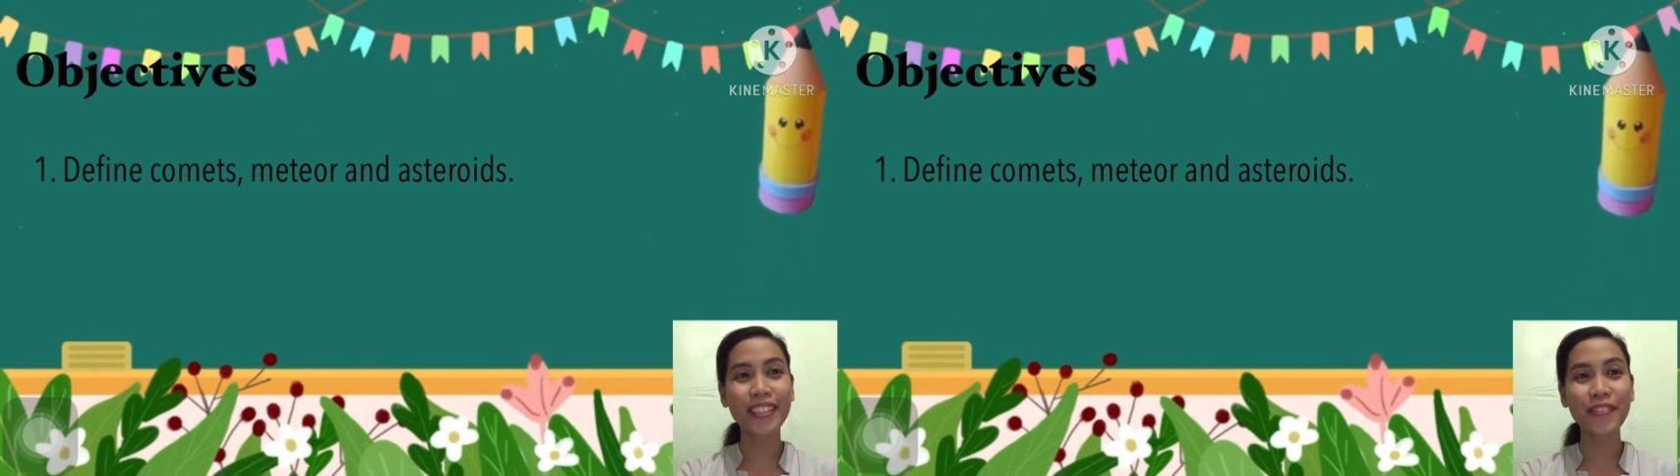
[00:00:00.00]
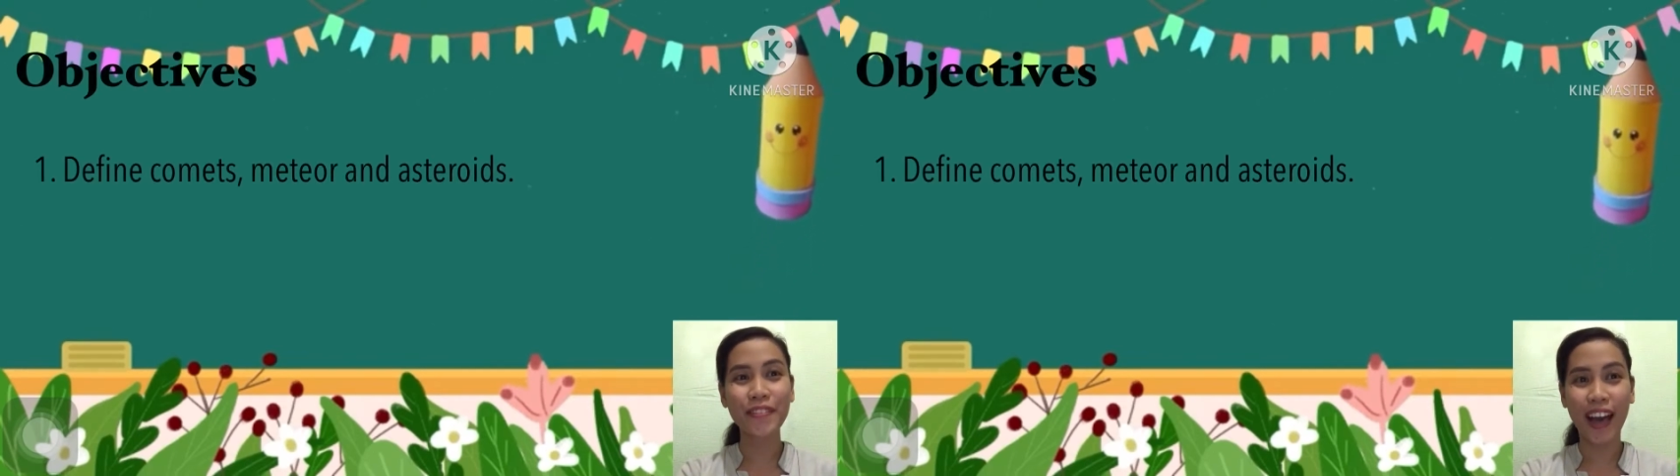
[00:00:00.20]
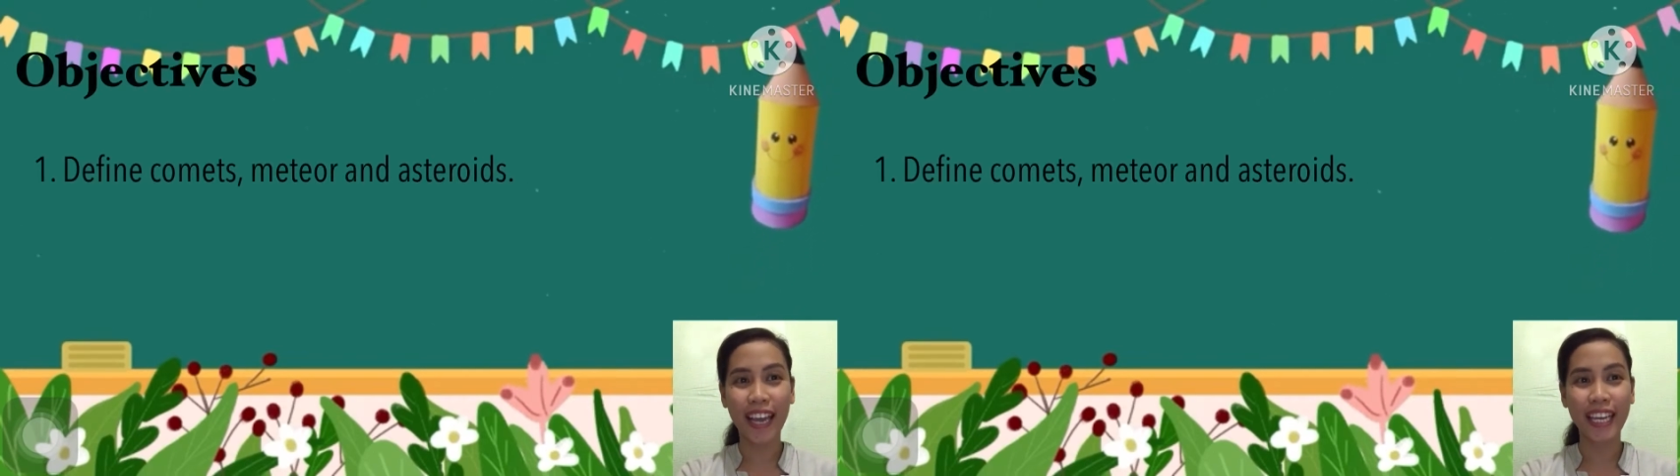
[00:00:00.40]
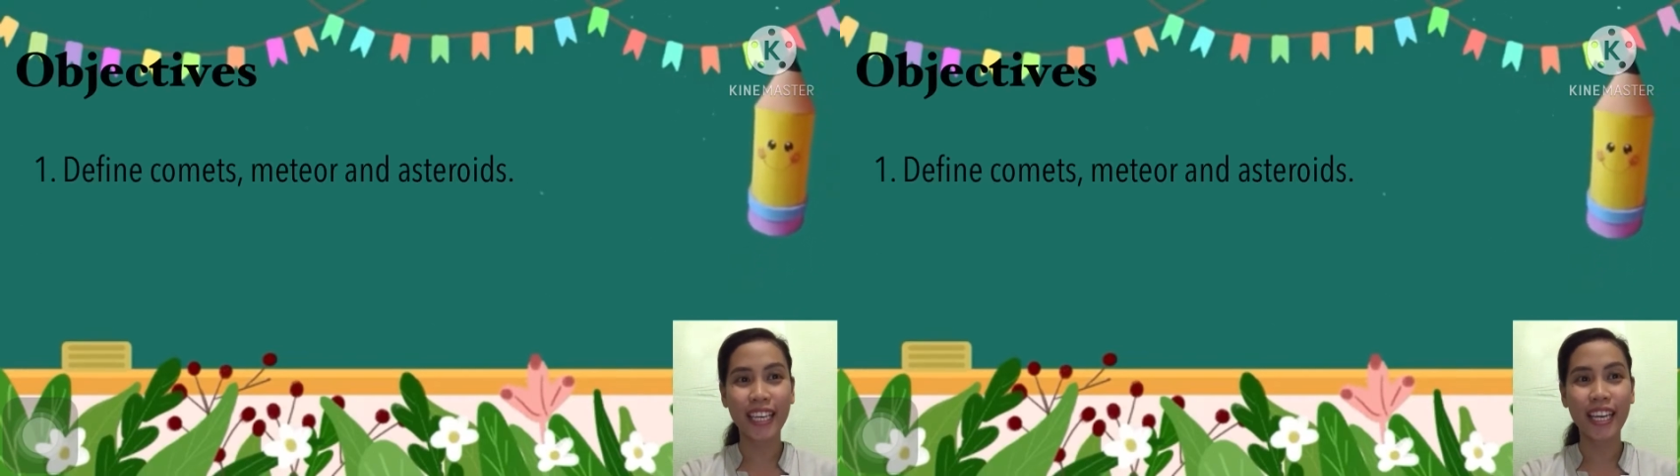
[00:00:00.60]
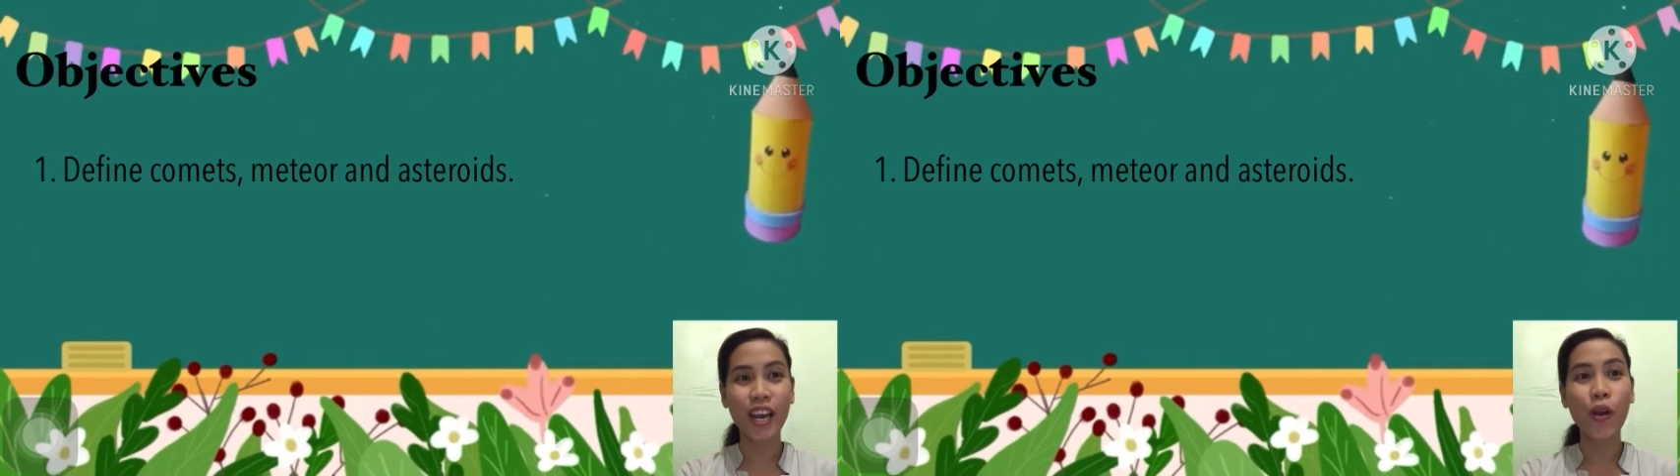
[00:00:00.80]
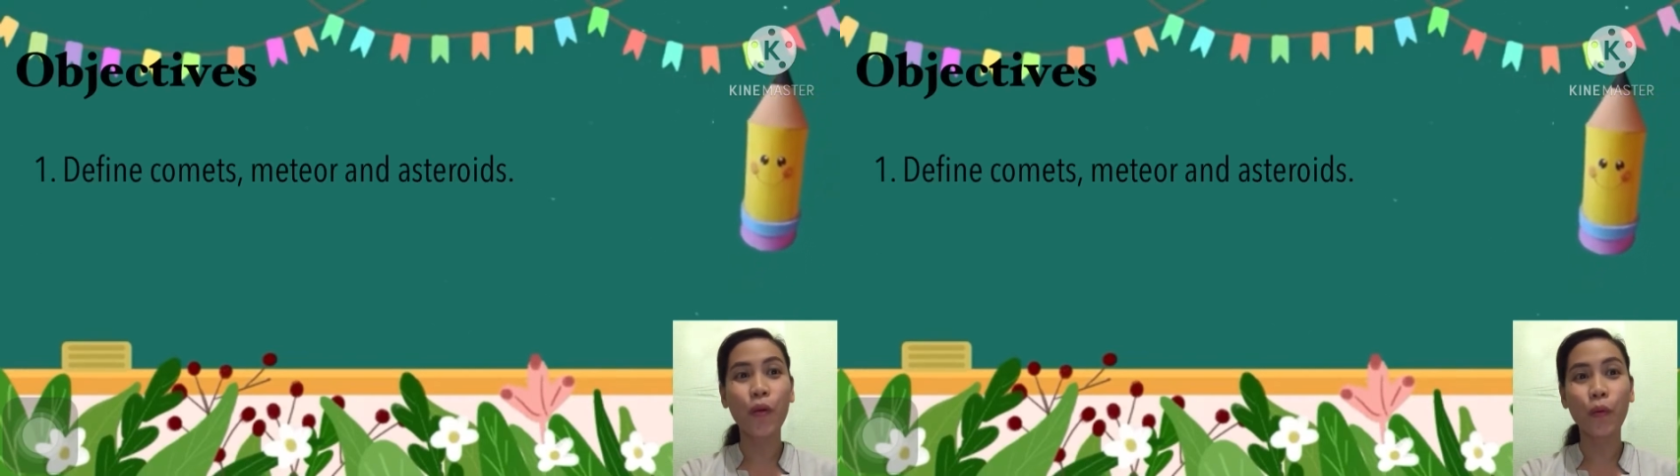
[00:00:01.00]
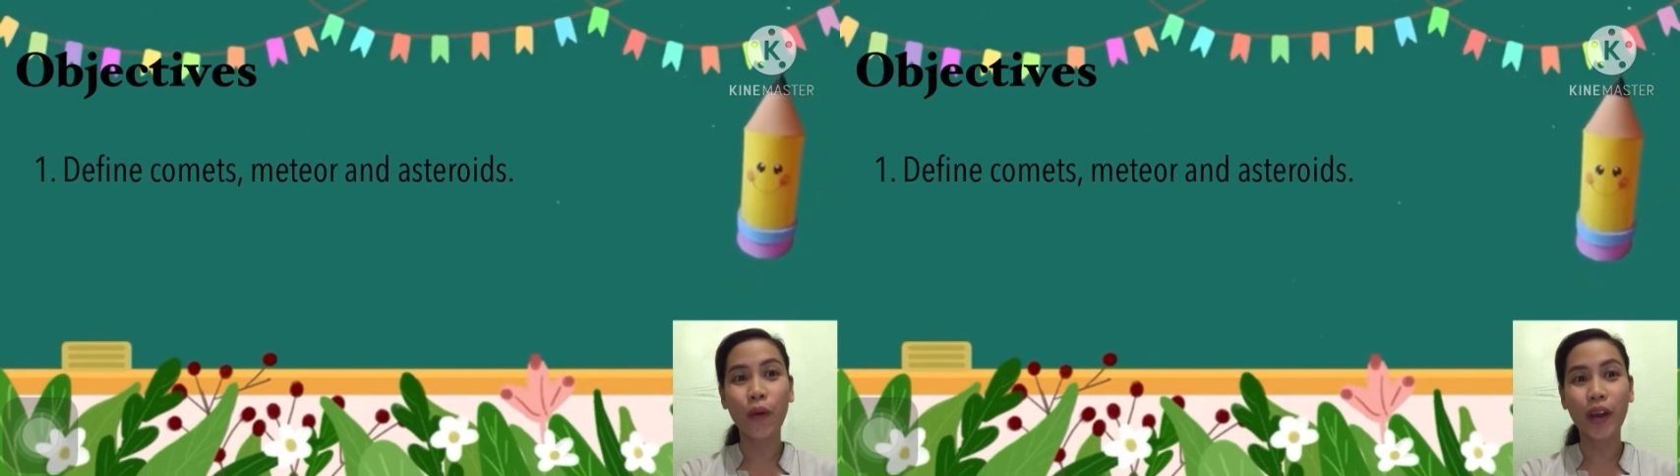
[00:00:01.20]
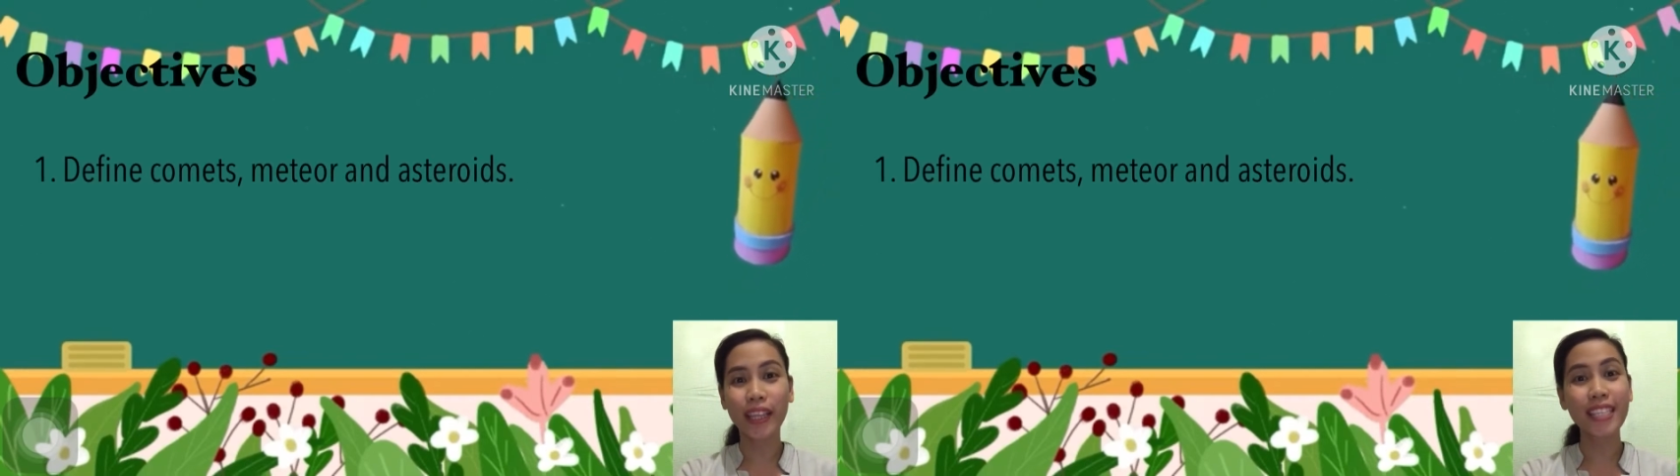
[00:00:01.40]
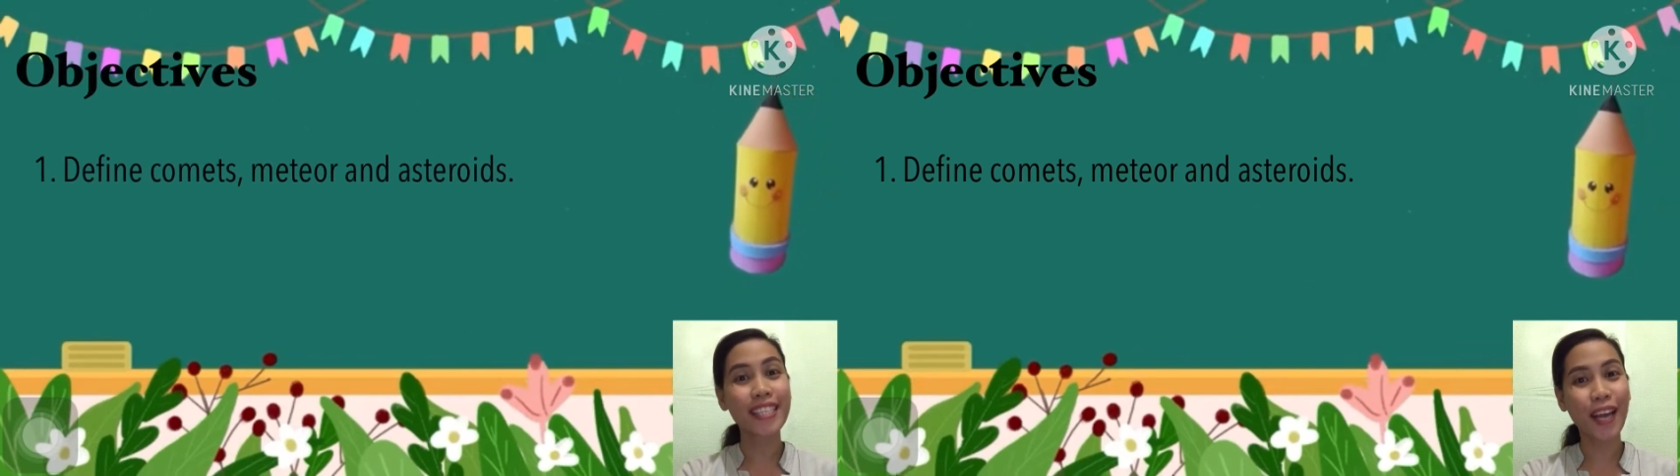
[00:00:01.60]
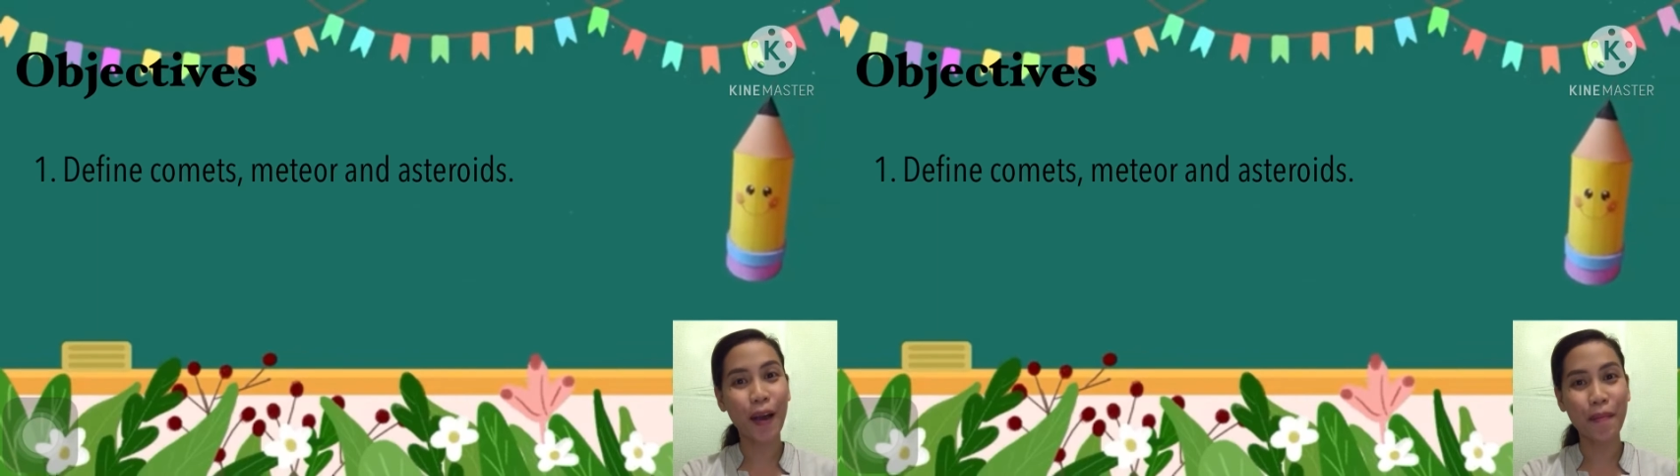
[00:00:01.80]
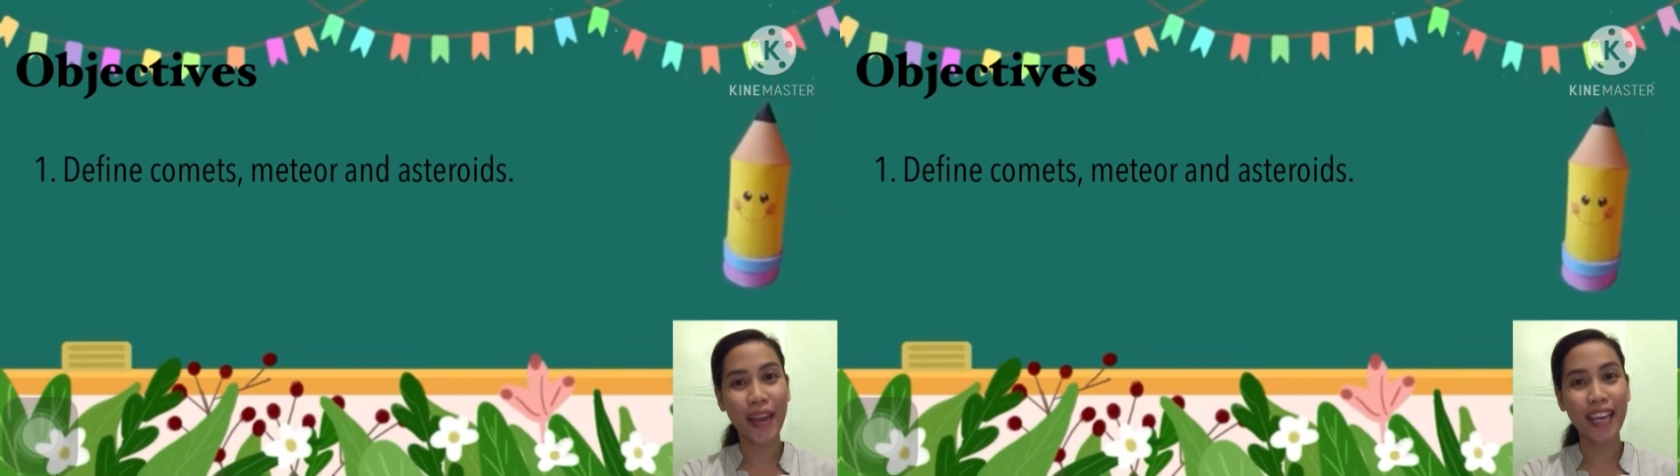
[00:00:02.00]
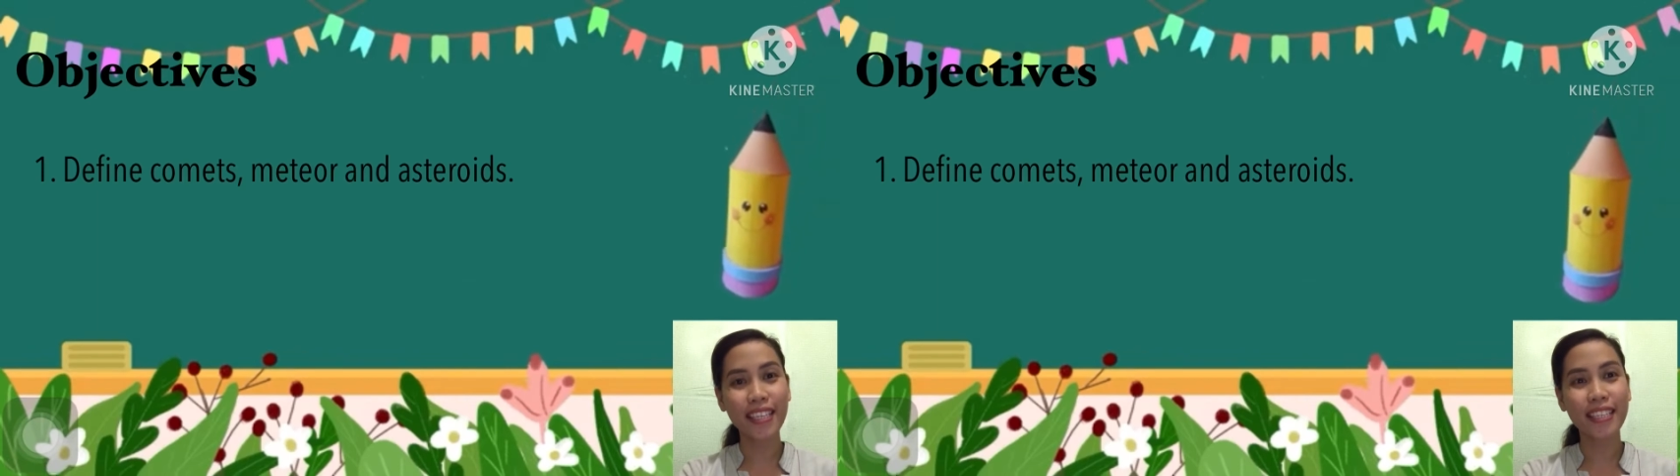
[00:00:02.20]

define what is comet,